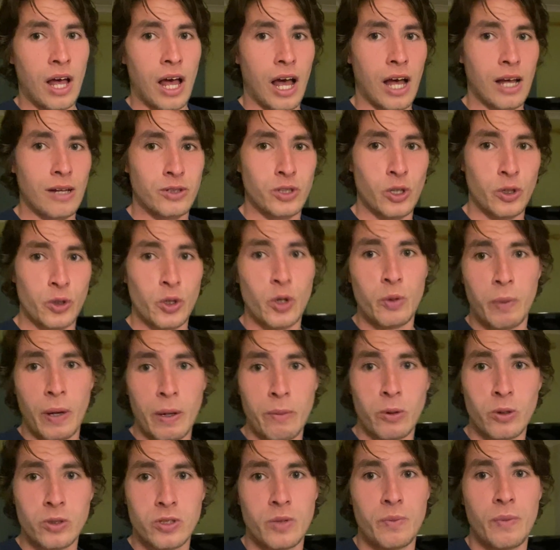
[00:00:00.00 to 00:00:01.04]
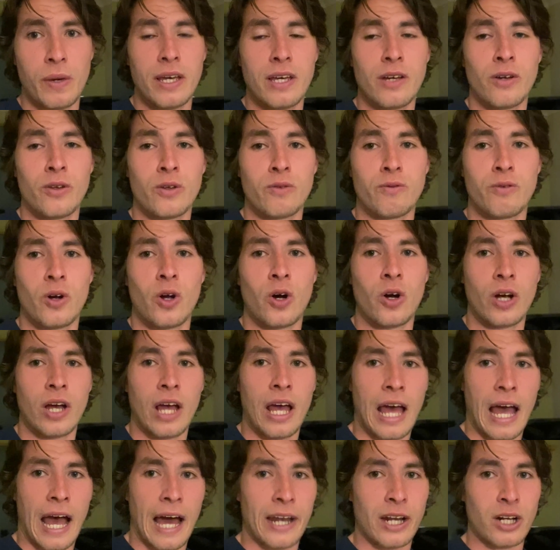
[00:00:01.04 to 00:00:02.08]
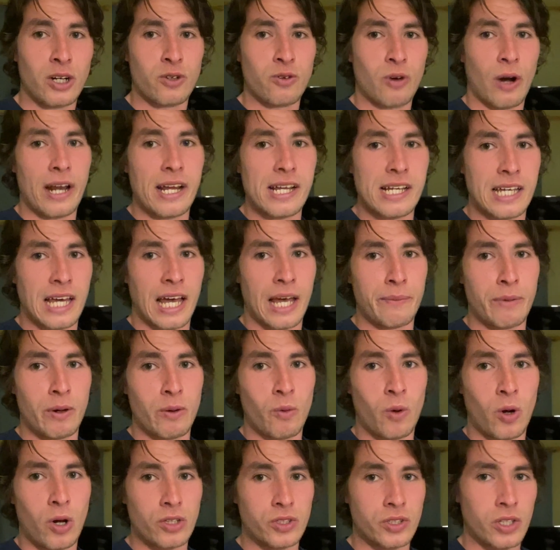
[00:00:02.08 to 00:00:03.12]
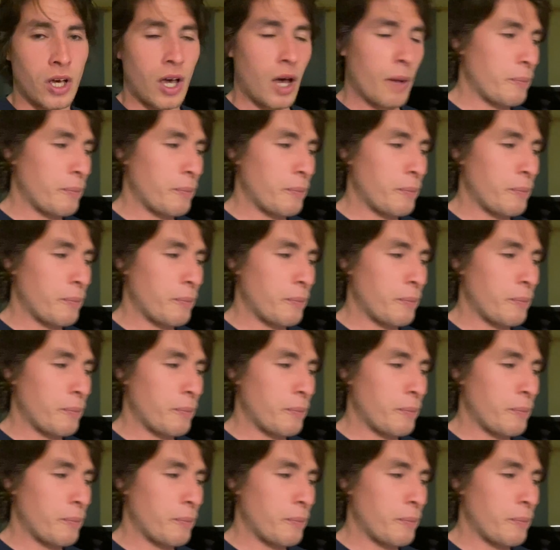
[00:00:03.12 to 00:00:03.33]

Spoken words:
So new people to meet on the vlog, and a great game it was.